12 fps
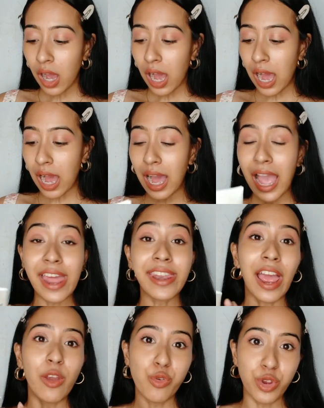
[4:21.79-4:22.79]
uh,
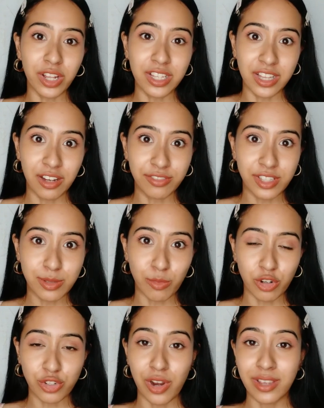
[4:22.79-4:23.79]
and I really love this
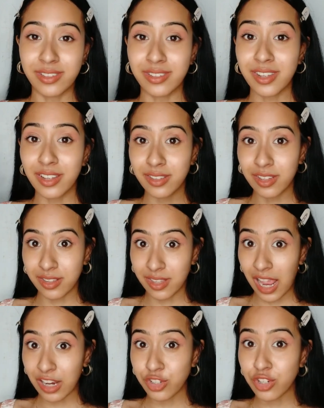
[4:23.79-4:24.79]
moisturizer. The, the
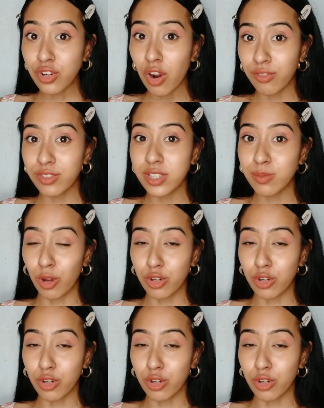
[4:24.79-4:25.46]
texture of this